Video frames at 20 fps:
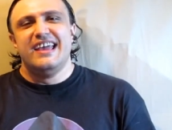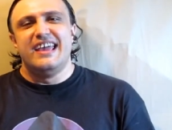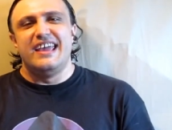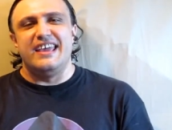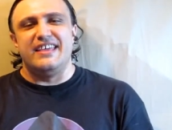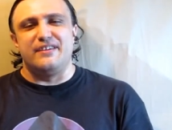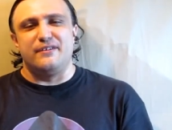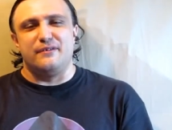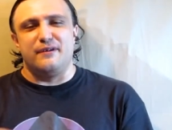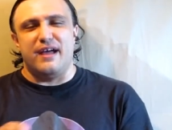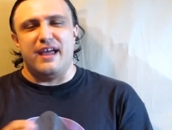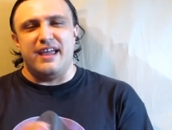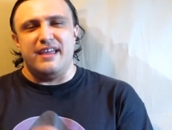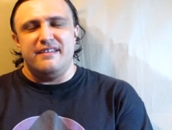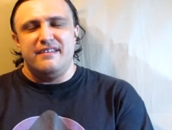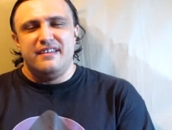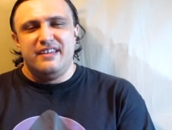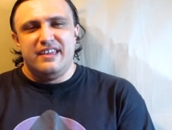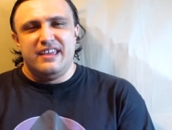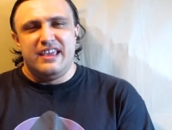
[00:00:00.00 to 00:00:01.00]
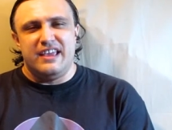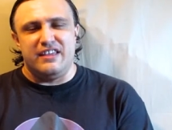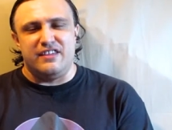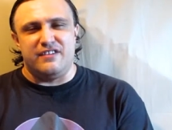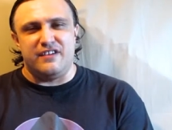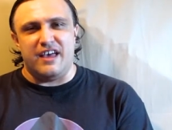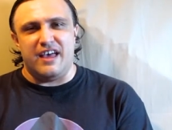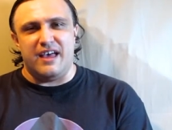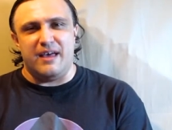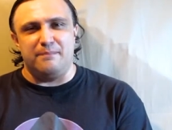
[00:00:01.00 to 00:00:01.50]
Either way,
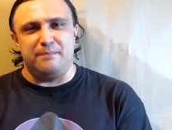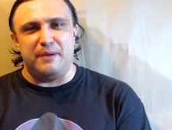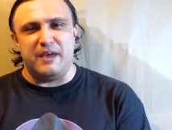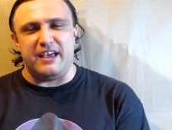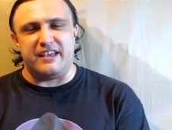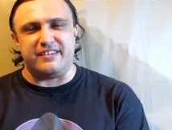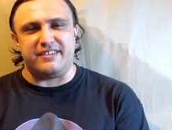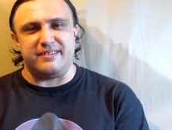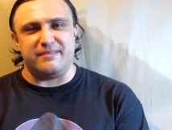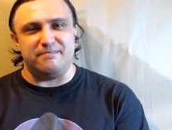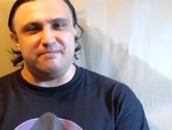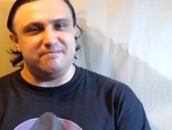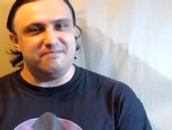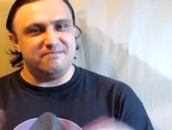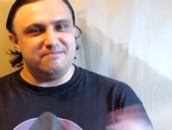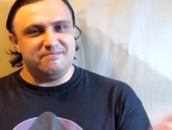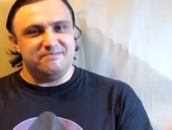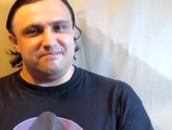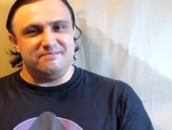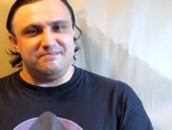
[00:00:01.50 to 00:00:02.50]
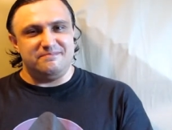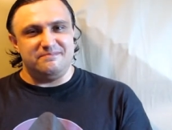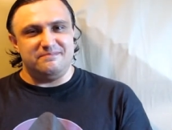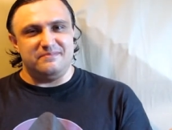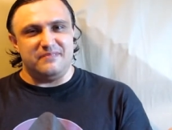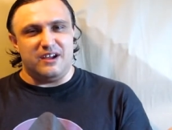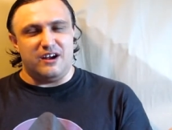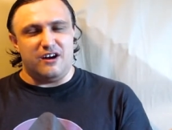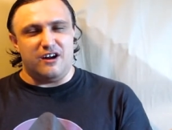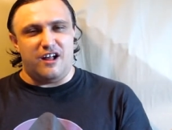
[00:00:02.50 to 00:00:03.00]
his pics
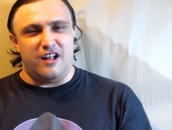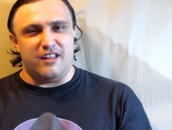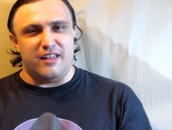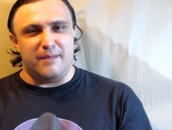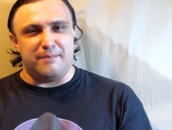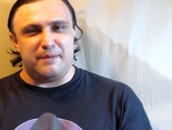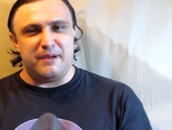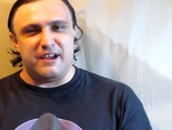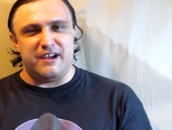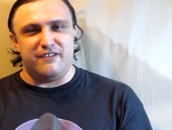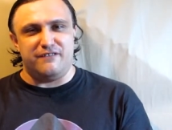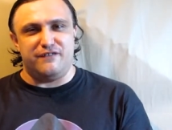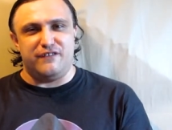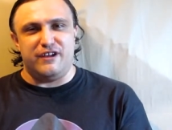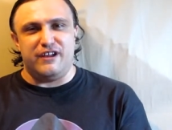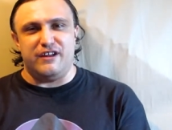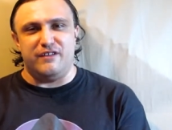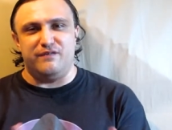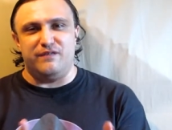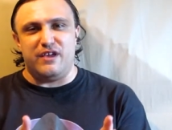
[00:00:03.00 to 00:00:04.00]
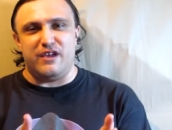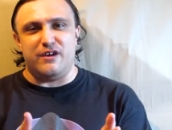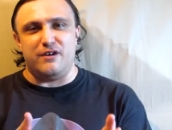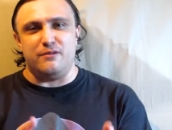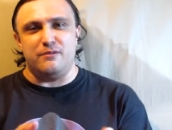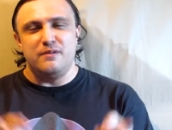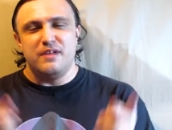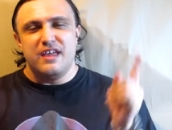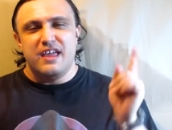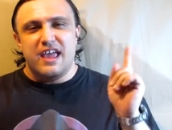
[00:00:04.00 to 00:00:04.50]
are all up here for you to
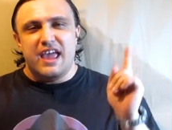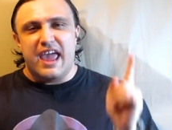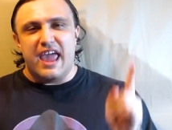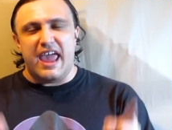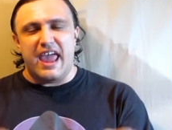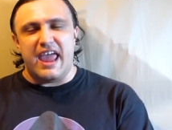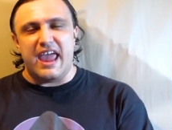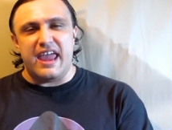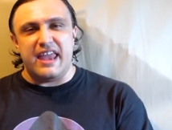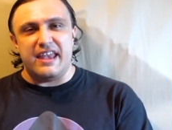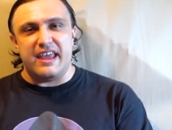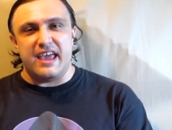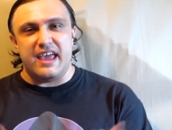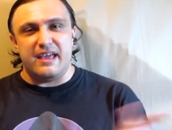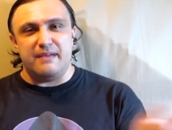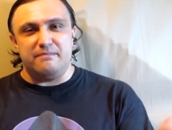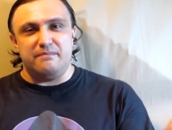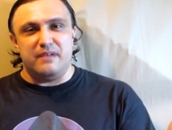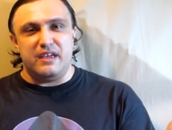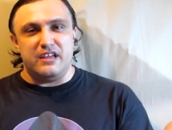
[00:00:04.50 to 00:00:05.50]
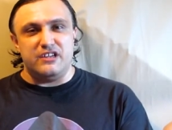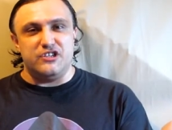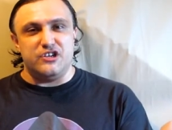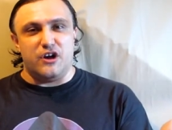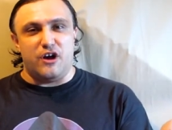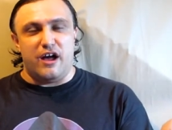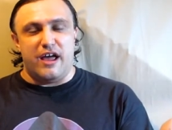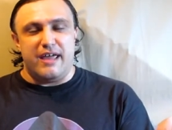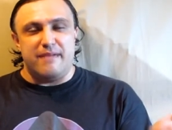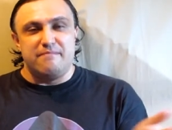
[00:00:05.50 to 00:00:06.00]
view and
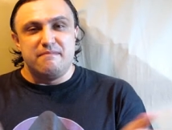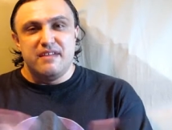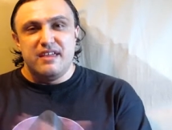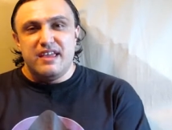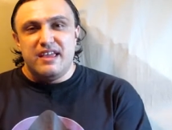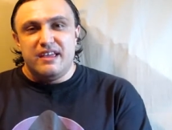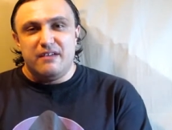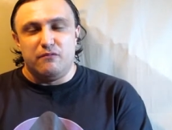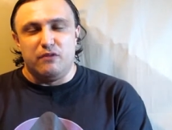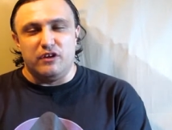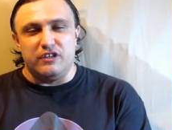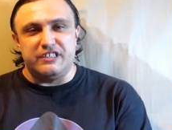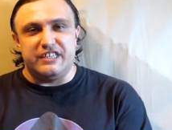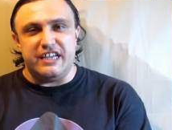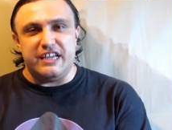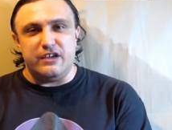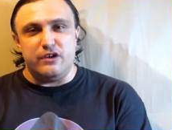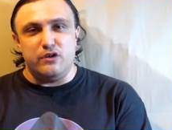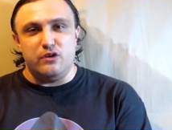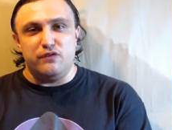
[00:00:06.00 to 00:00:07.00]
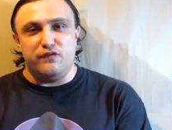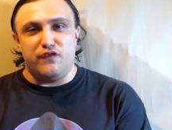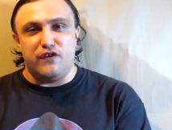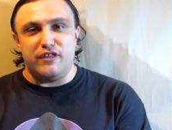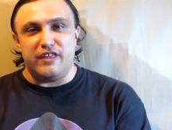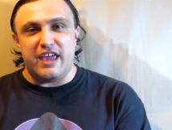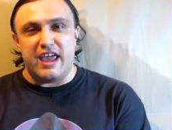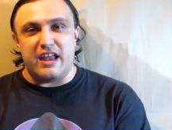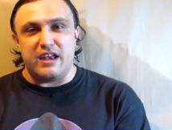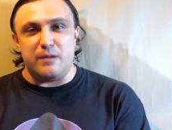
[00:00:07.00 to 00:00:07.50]
enjoy. We'll see you
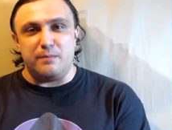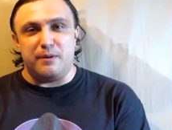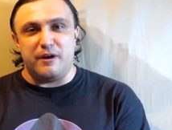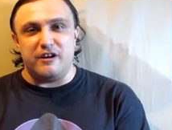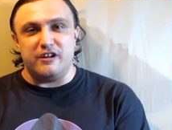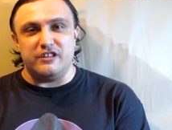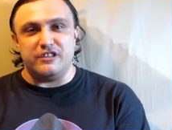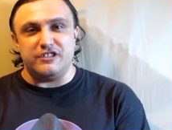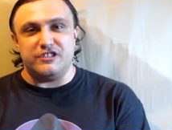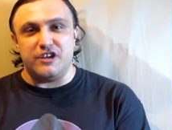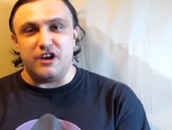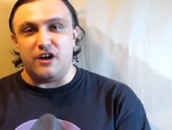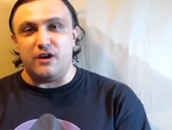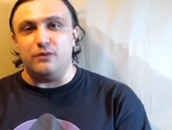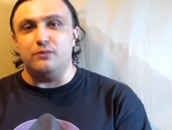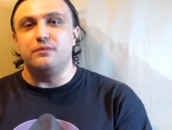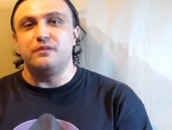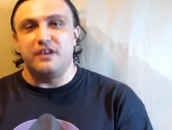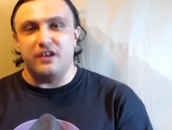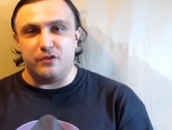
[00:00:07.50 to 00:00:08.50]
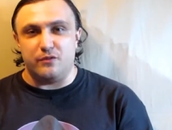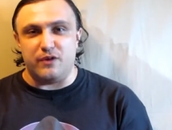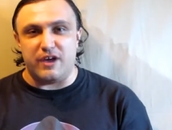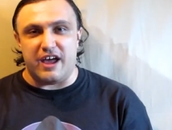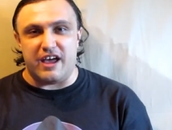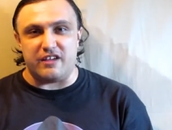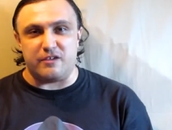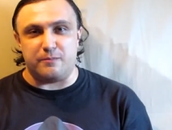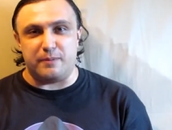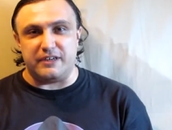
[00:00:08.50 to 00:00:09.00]
for the ending part of the show because we
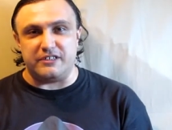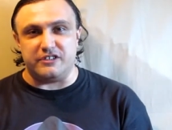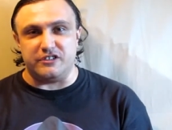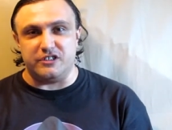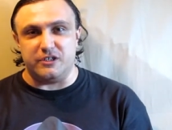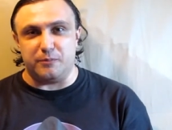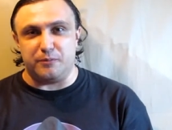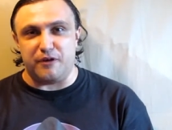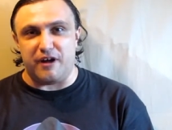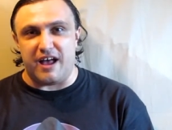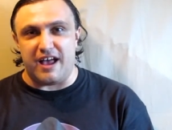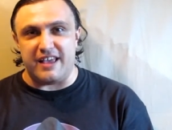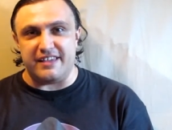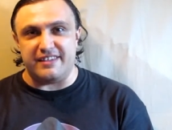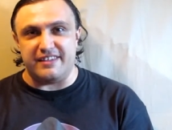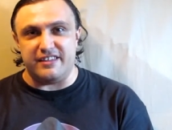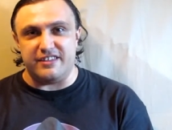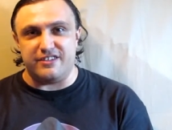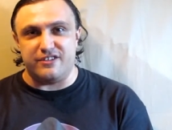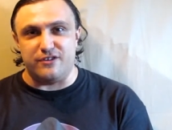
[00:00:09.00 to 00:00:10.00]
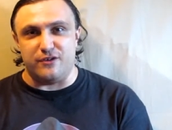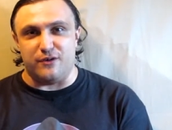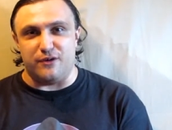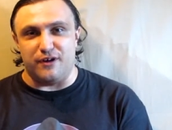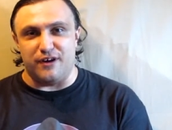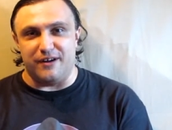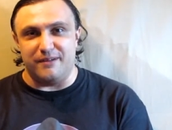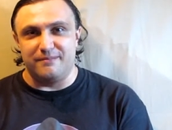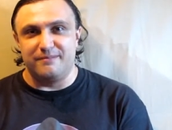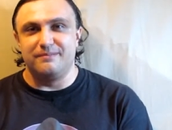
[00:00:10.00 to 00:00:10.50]
got a special surprise in
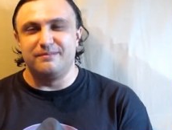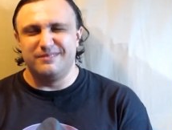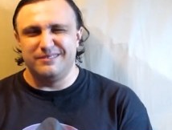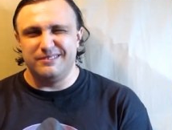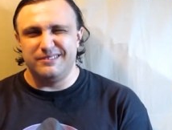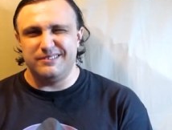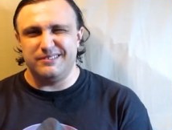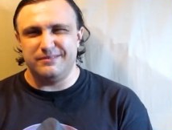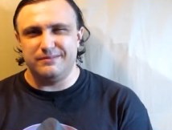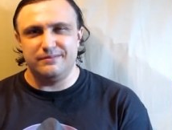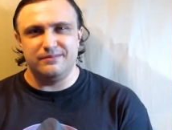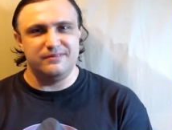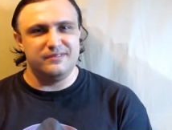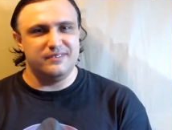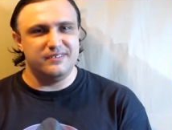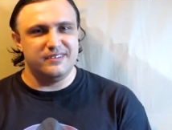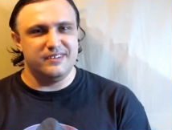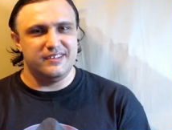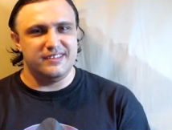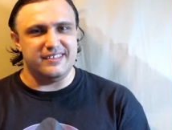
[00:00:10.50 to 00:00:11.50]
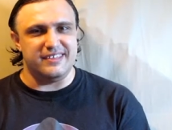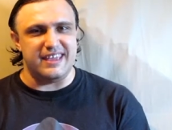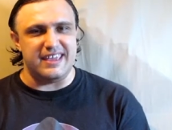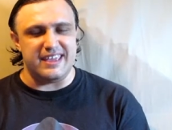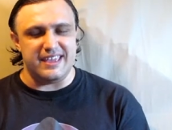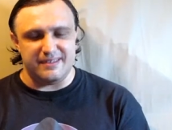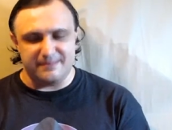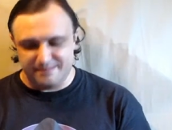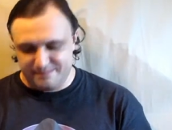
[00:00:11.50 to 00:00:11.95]
store. See ya.